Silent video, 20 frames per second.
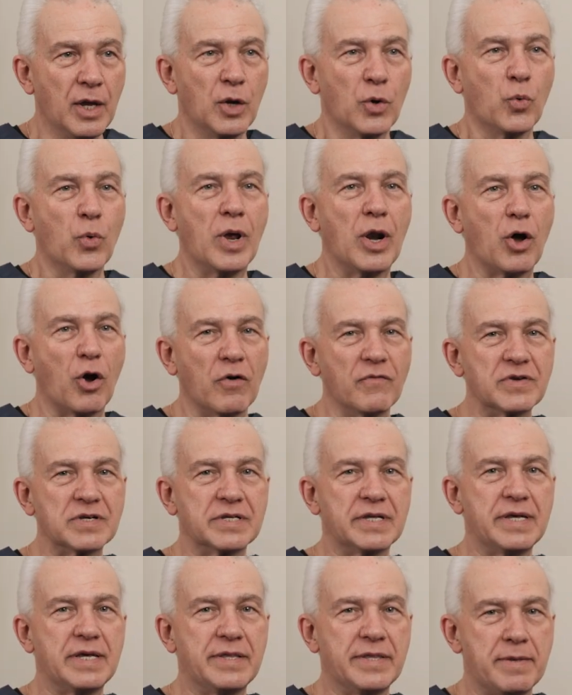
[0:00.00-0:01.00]
Well,
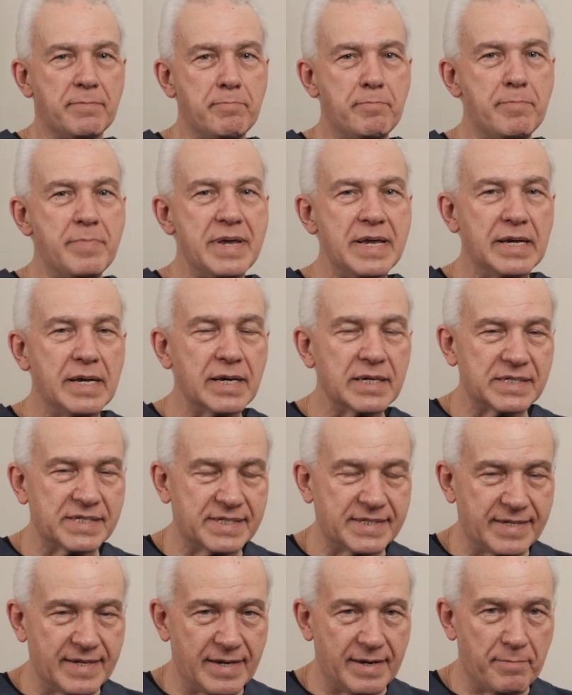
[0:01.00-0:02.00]
obviously, the
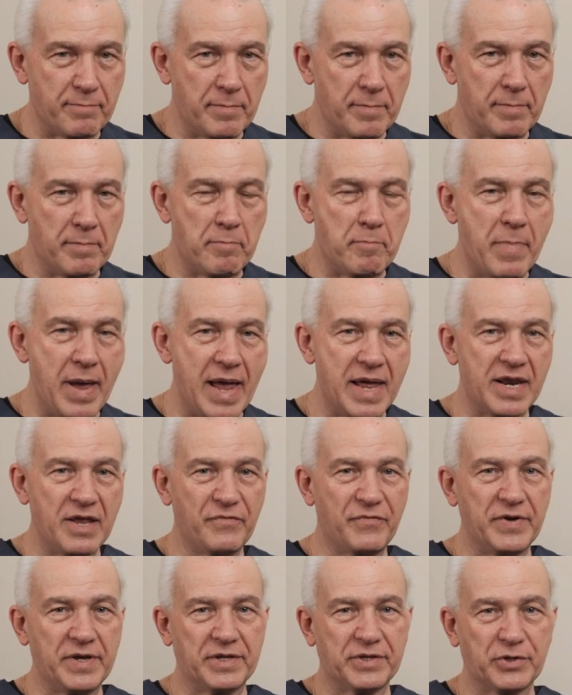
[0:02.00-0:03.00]
biggest
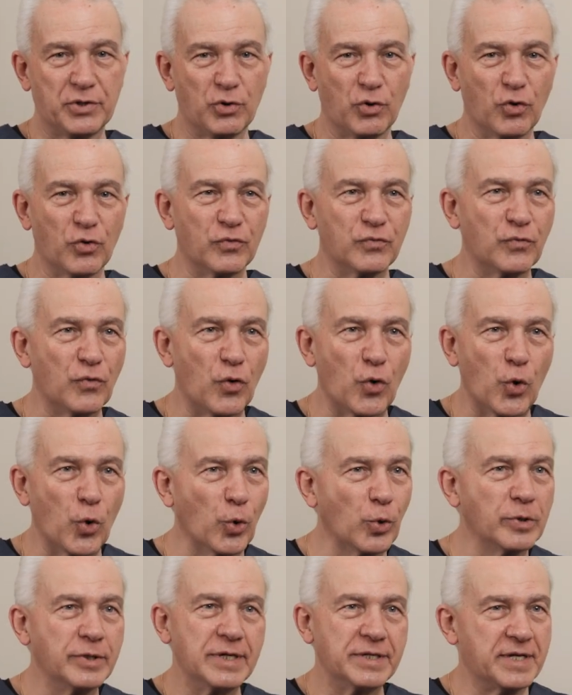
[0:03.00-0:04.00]
benefit of
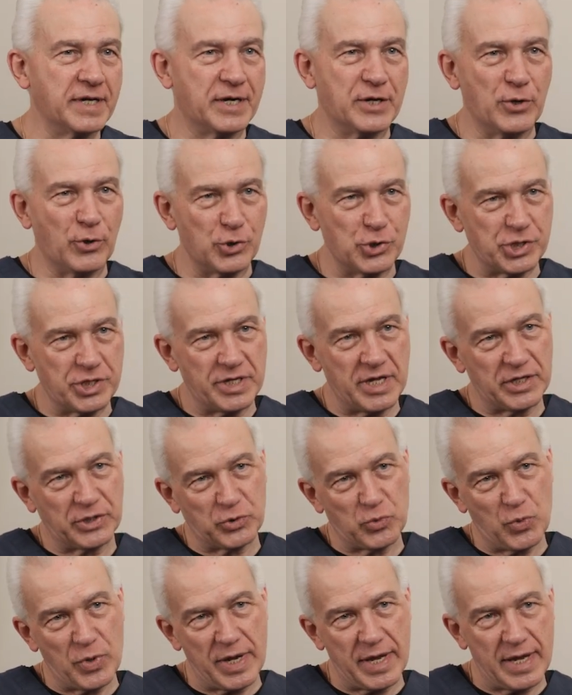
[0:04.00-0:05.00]
all the technology that
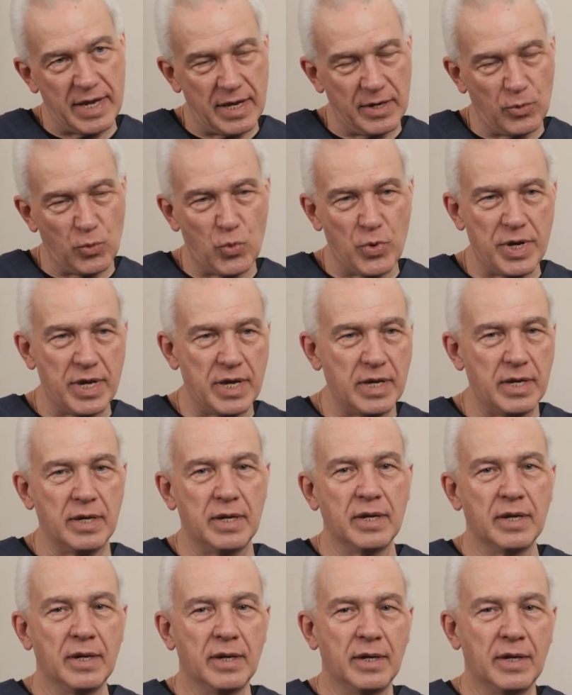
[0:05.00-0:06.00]
we
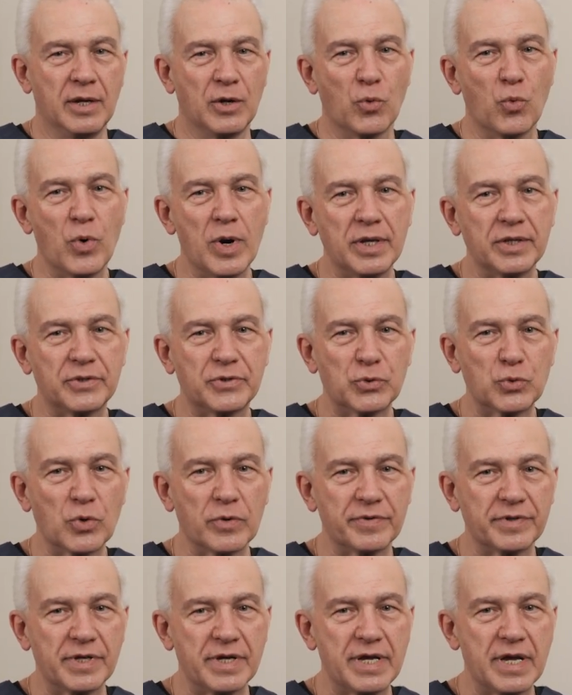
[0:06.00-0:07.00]
went through
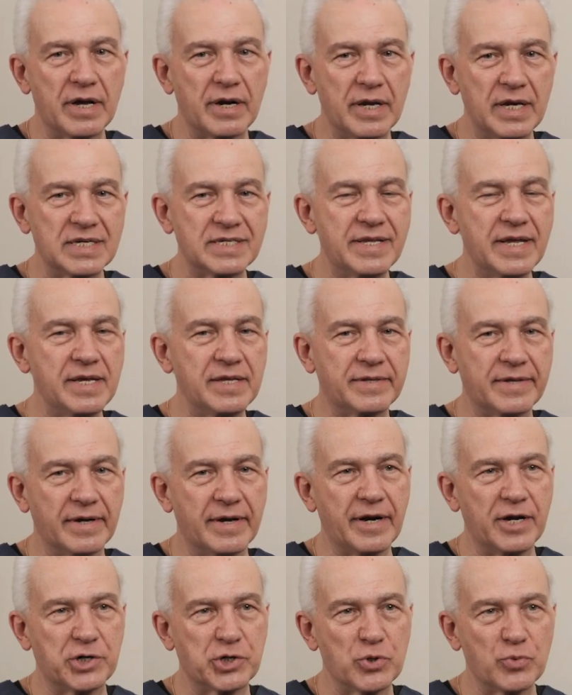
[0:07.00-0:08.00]
over the year is the
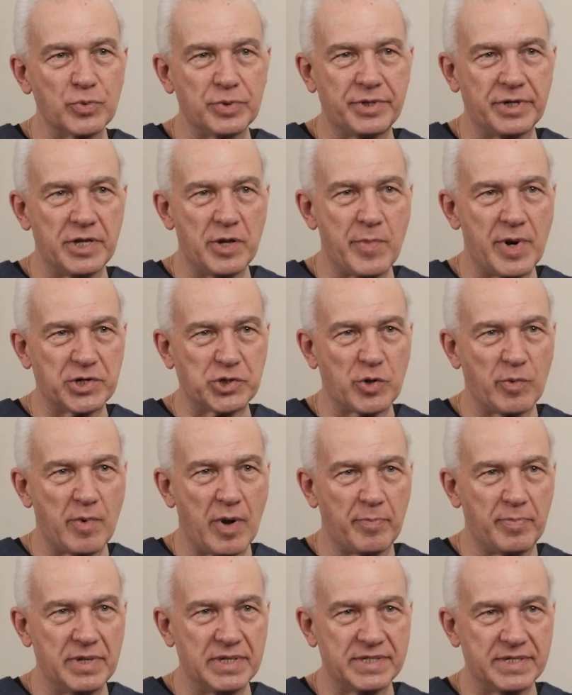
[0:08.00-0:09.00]
integration with three-dimensional
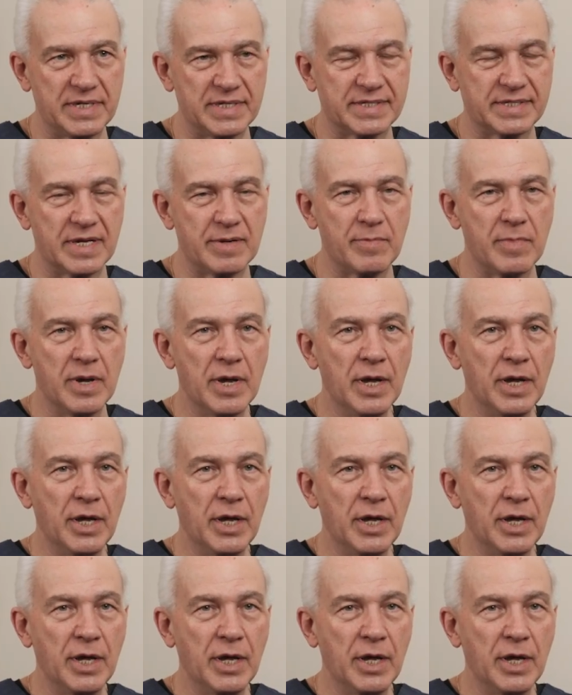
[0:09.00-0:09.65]
mapping system,